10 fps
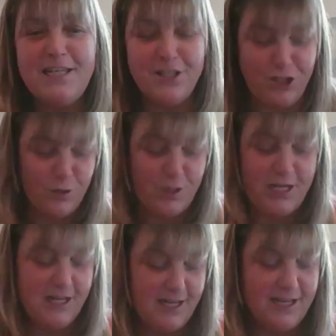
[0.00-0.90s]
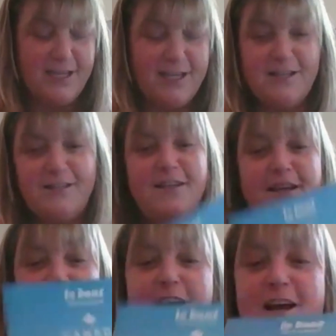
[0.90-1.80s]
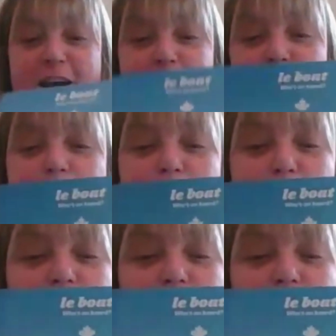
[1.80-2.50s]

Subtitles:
us unique is the boat